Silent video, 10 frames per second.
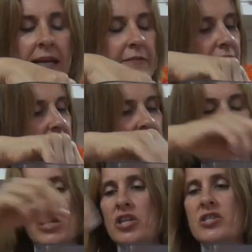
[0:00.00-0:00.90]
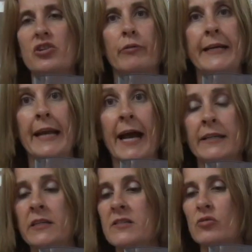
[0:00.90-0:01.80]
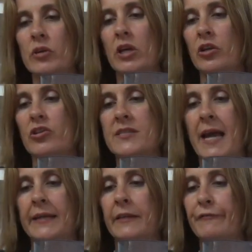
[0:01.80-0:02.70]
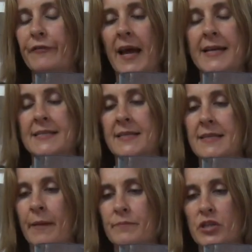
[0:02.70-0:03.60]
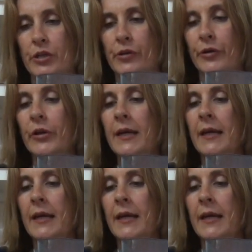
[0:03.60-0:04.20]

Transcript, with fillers: I love these. You can use green onions or you could use onion flakes. It's up to you.